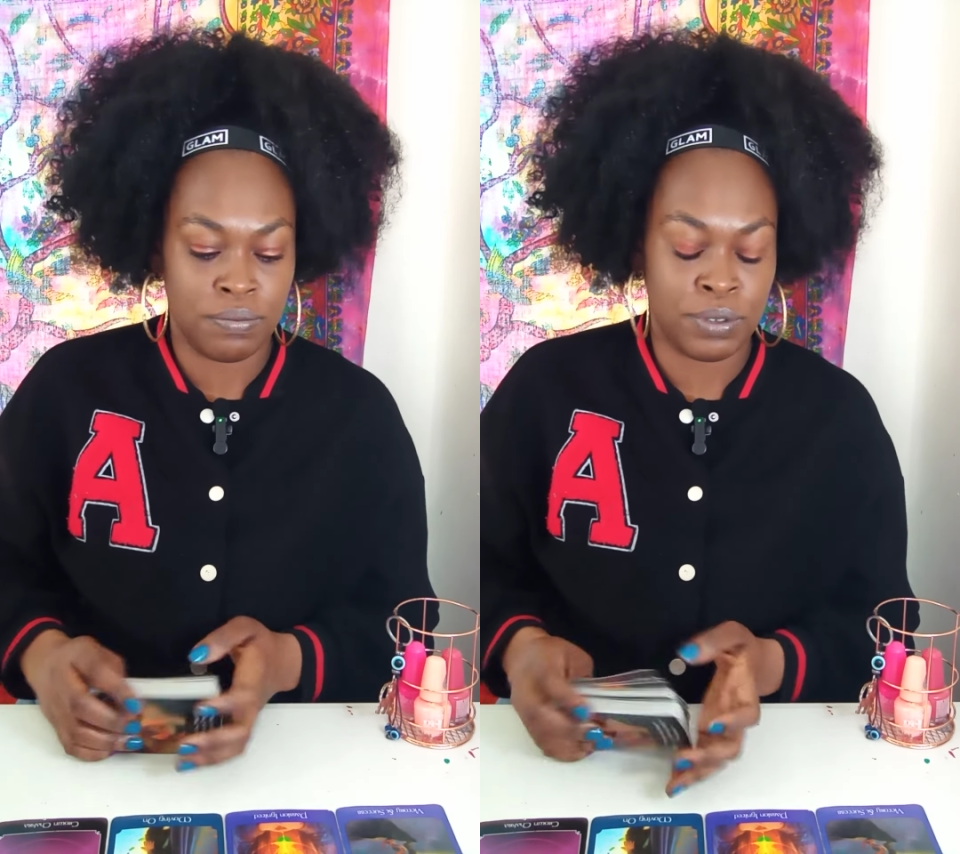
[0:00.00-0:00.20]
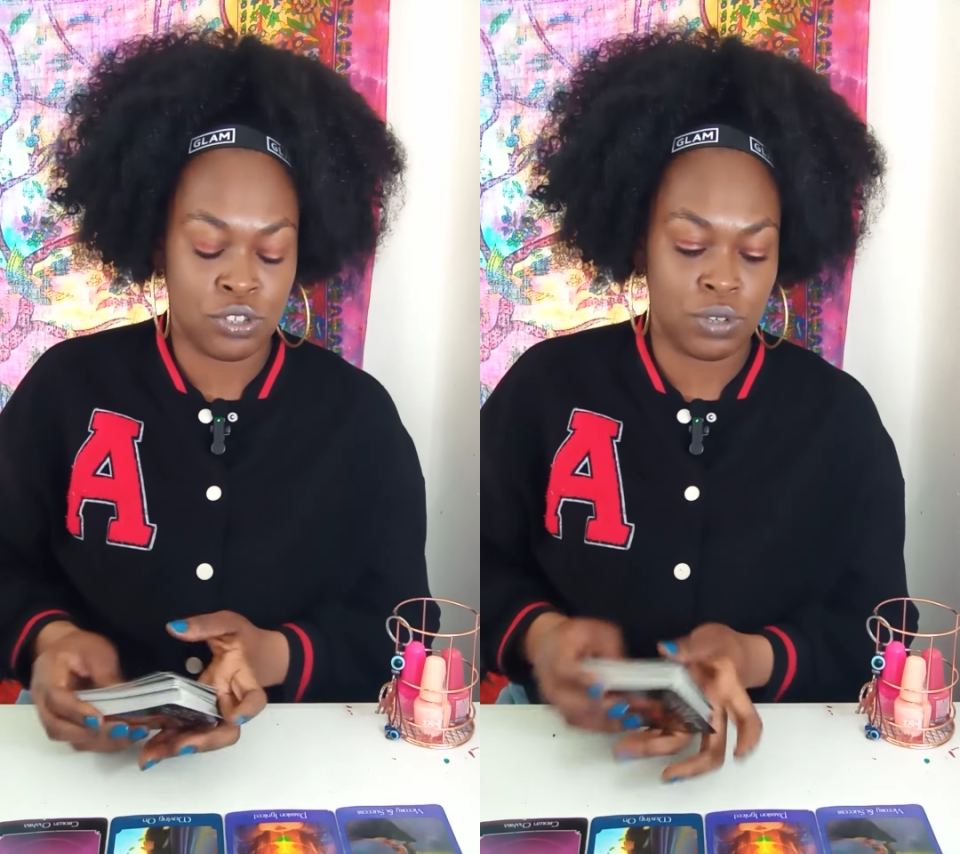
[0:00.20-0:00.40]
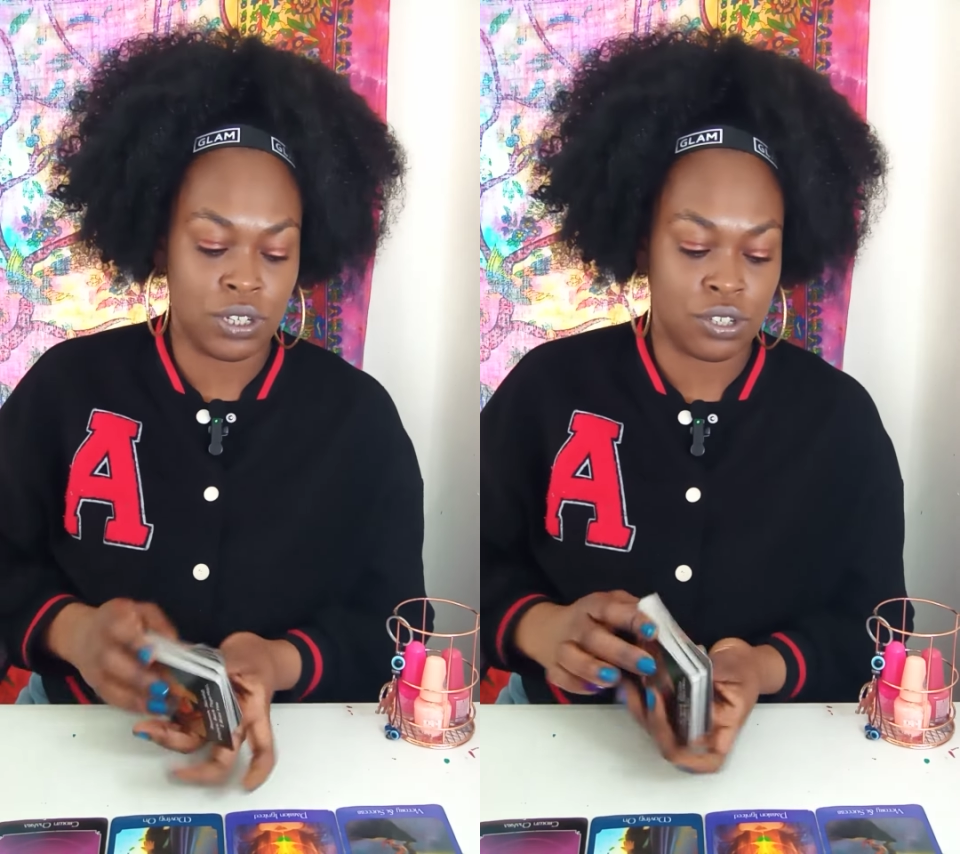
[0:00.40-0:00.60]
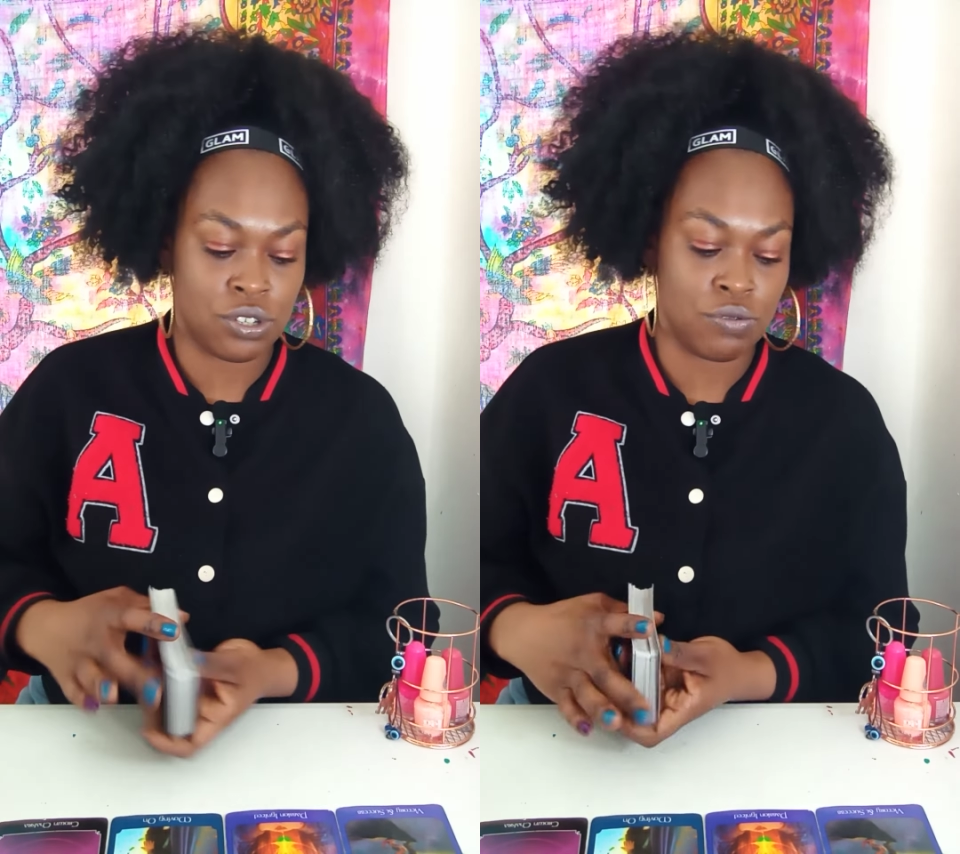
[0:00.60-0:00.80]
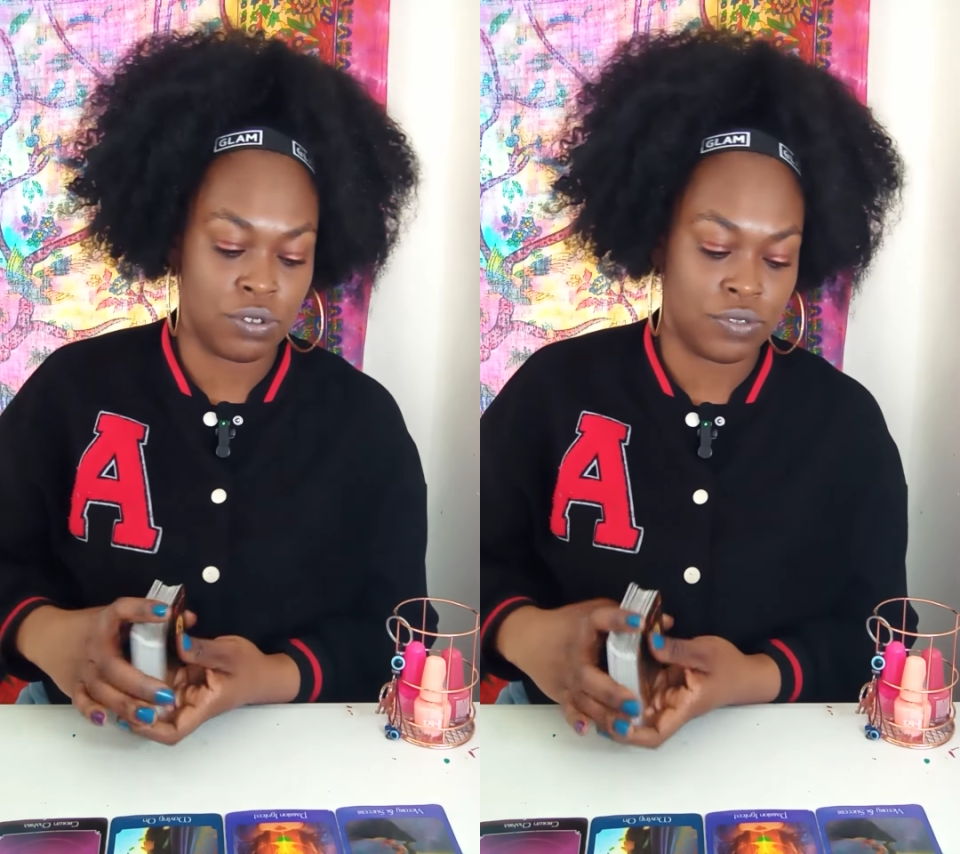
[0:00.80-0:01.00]
between the
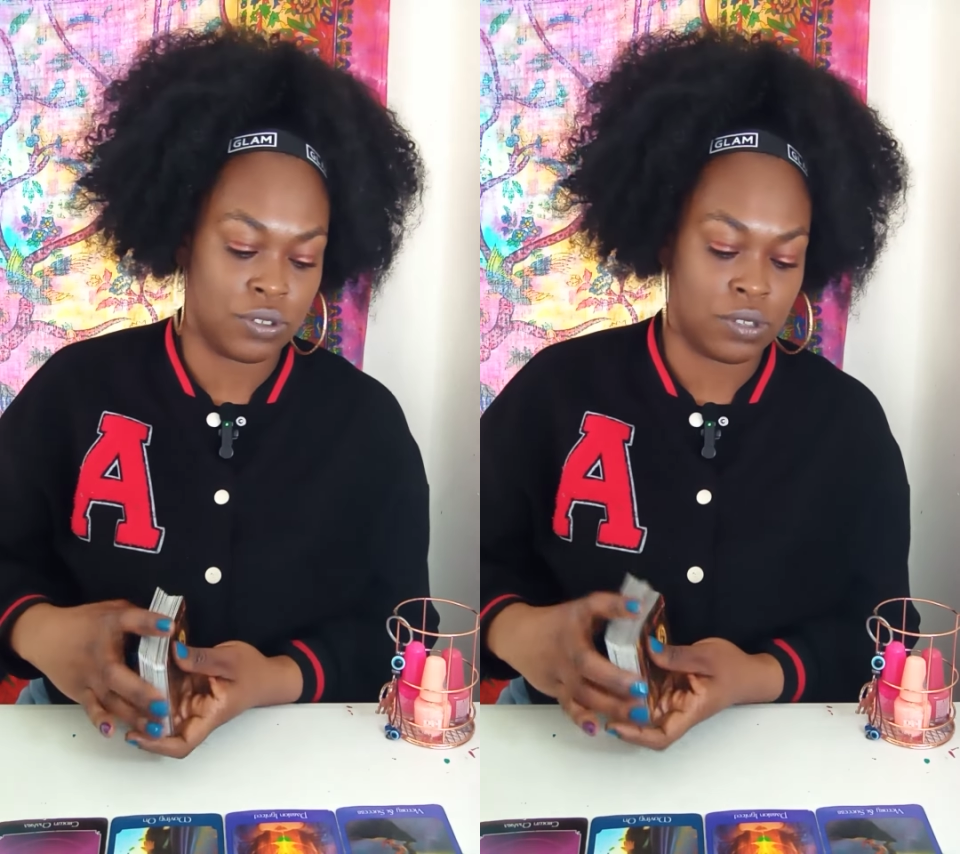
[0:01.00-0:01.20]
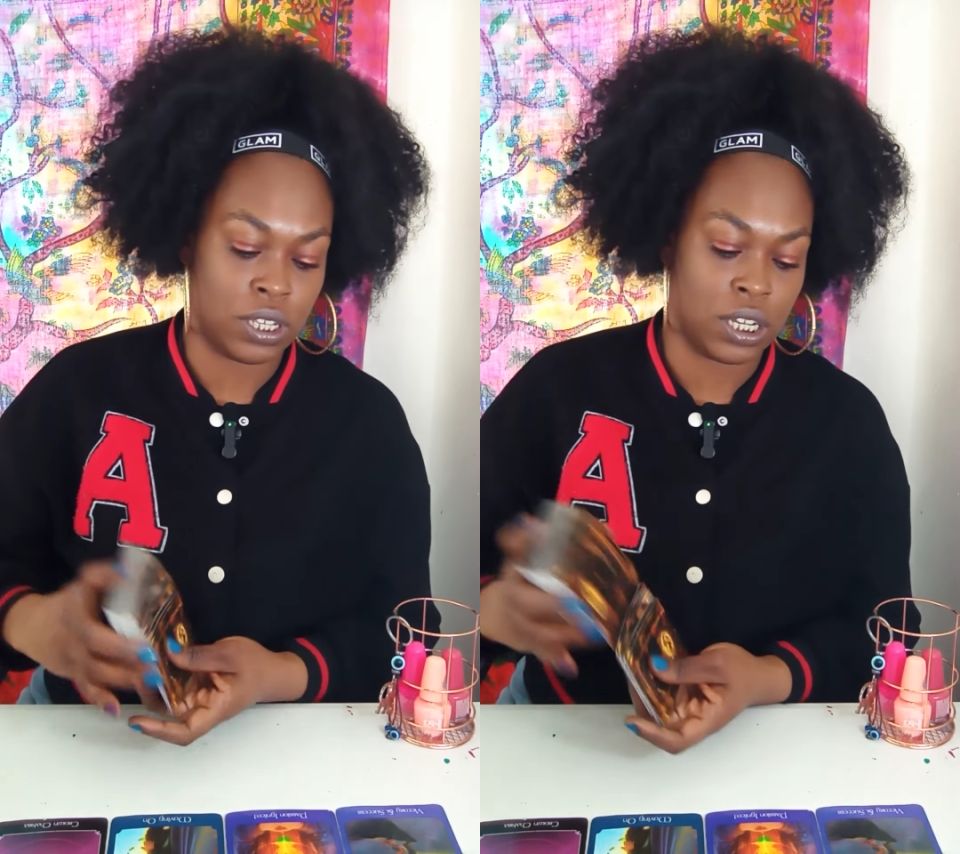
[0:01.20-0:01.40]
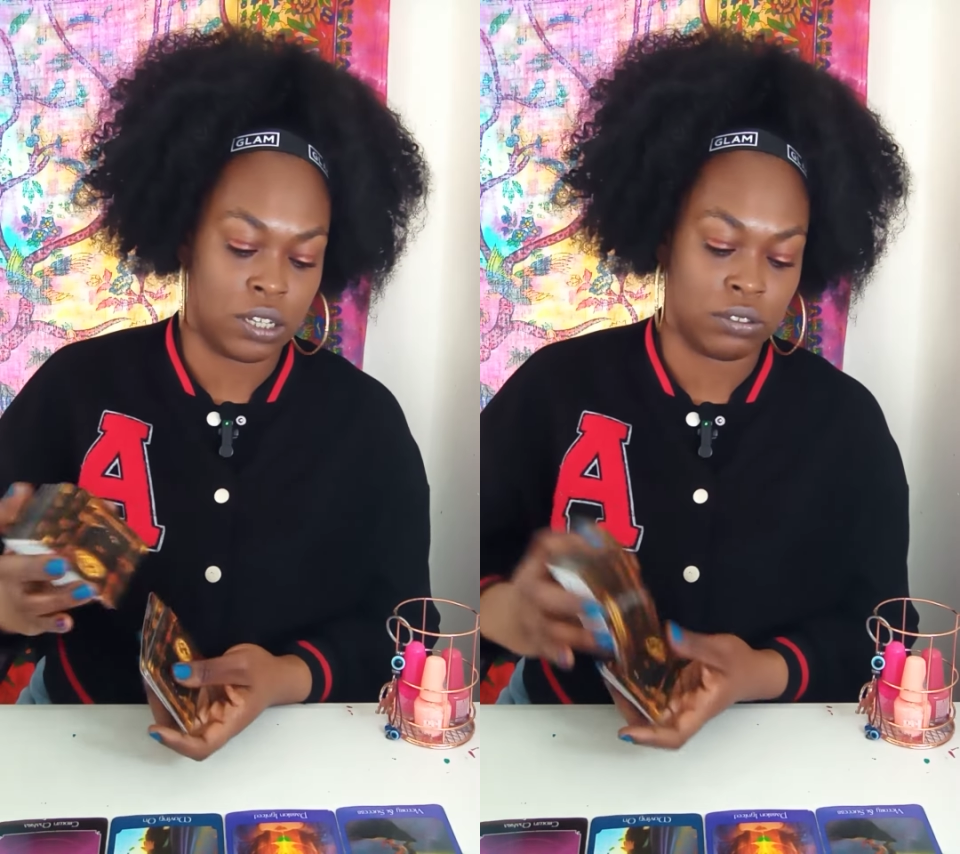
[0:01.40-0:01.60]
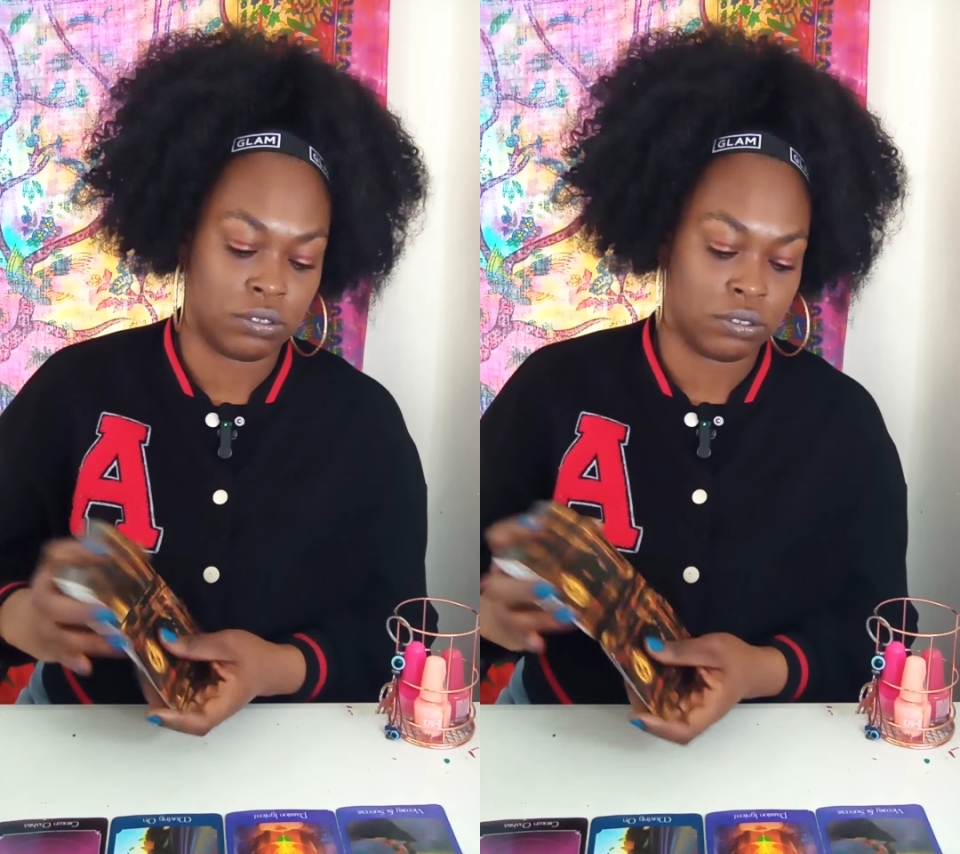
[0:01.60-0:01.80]
two of you, Leo.